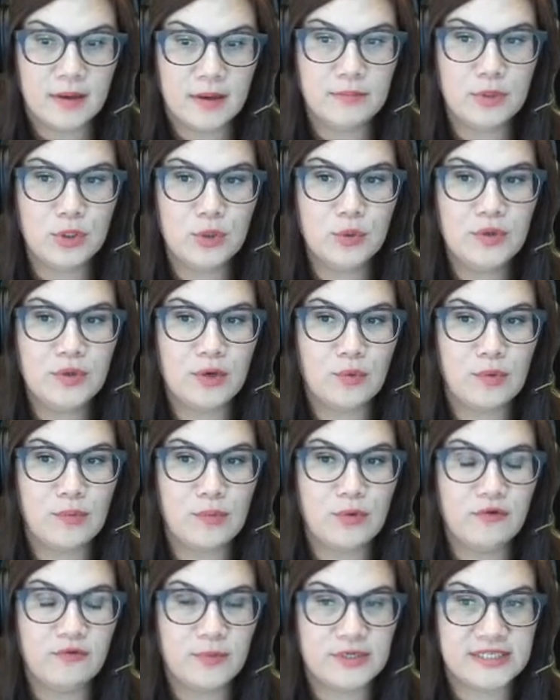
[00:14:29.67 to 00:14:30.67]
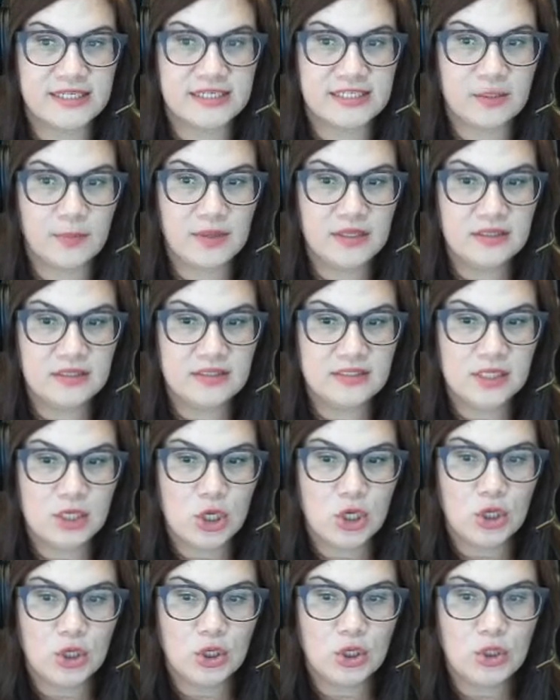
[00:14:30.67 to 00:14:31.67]
mute and remove participants.
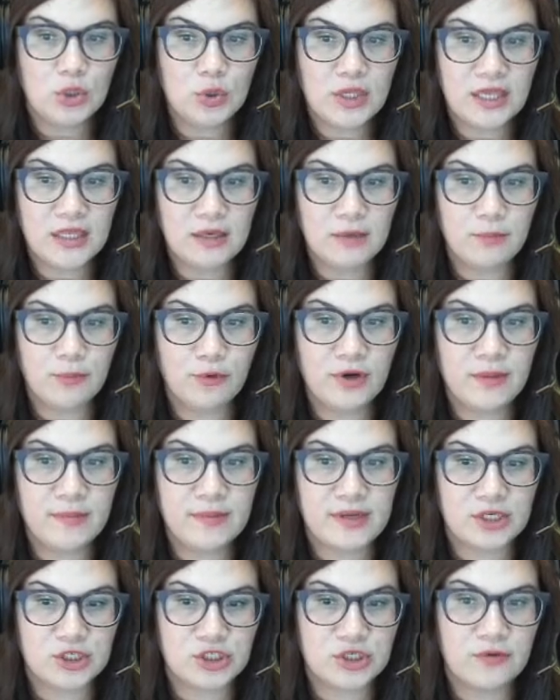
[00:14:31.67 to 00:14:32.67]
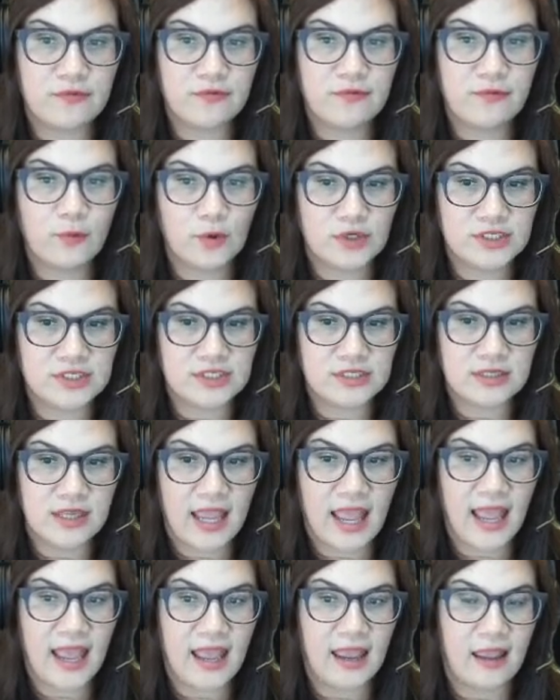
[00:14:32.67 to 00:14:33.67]
You can pretty much force
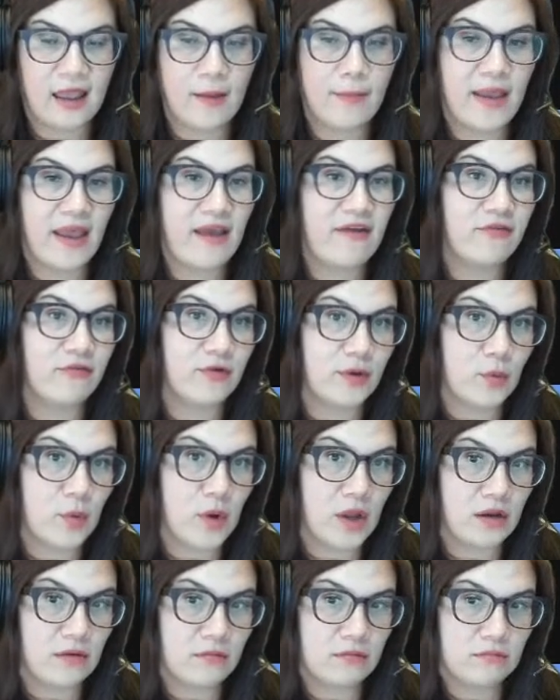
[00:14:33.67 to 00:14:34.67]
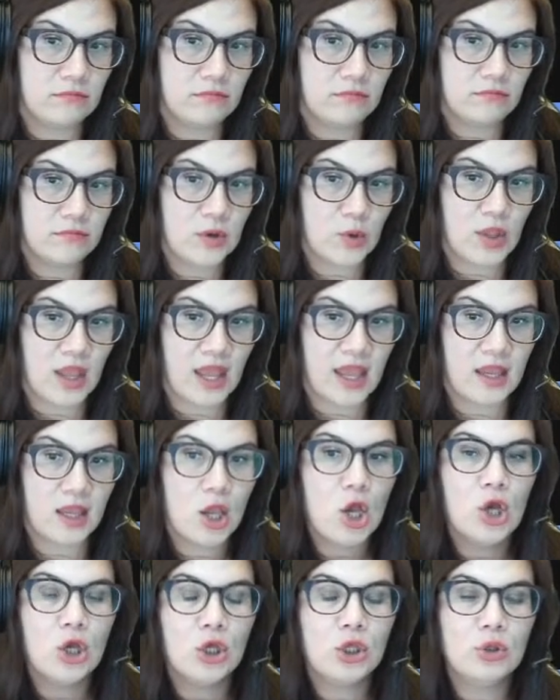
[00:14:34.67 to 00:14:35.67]
hang up everyone, okay?
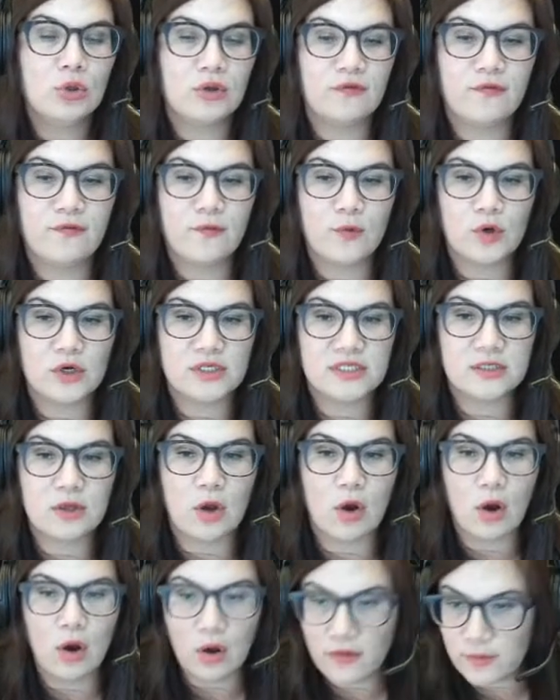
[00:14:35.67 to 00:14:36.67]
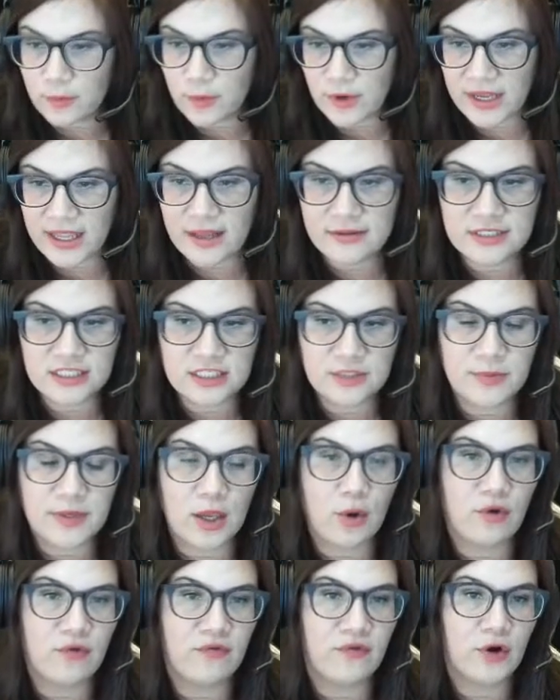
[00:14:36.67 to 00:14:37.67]
You can force all the breakouts to be
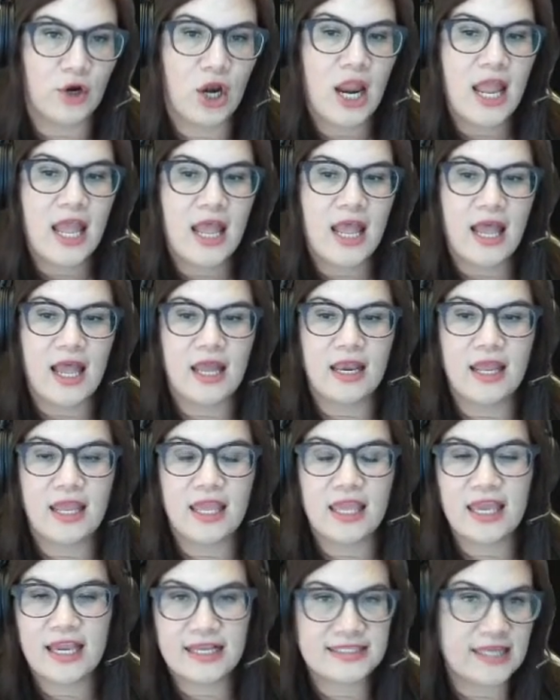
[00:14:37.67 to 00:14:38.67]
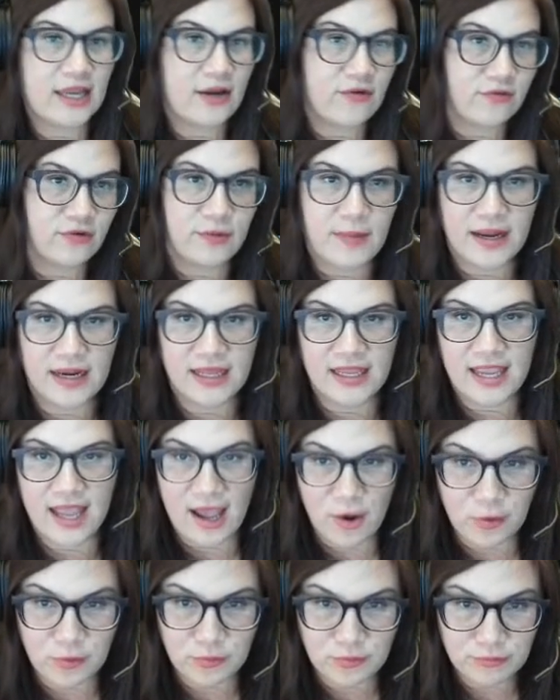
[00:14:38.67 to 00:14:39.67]
over and it kicks everybody
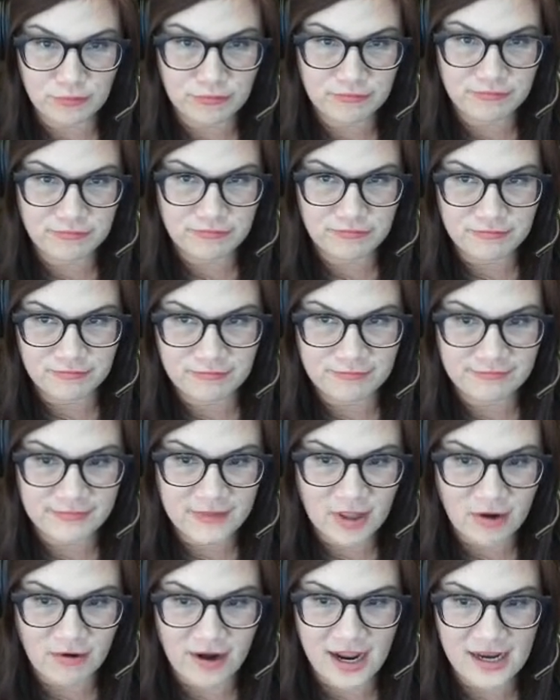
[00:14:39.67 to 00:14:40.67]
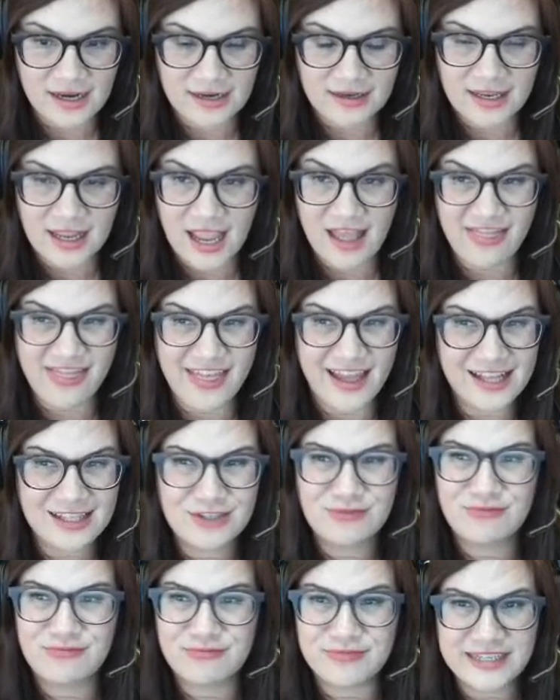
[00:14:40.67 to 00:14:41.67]
out, all right? And
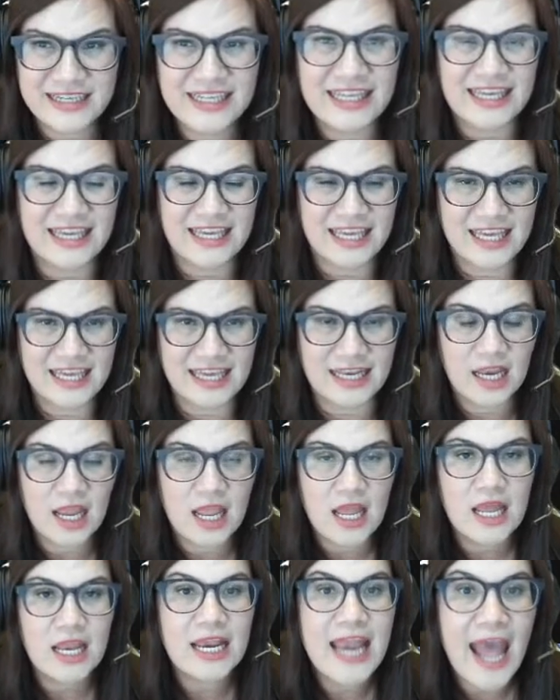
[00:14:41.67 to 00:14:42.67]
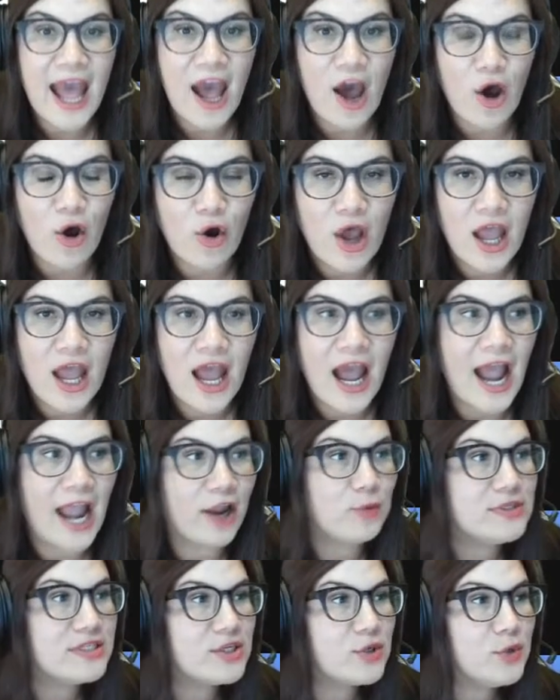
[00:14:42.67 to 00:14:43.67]
that's really it. Now, I
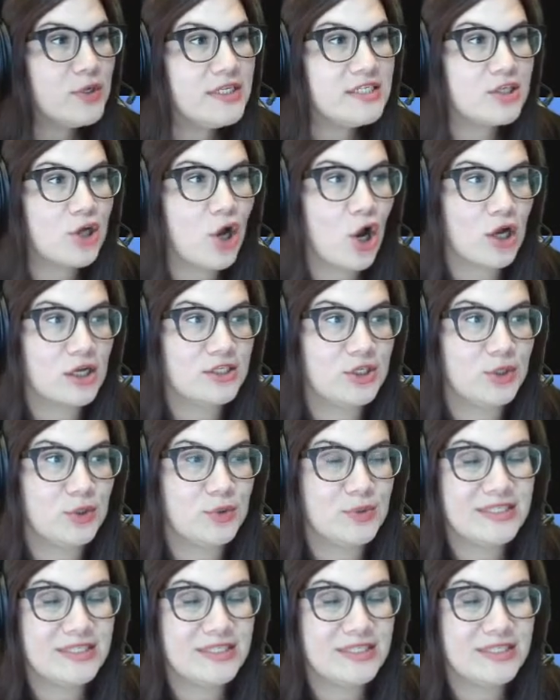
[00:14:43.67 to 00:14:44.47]
was going to talk to you a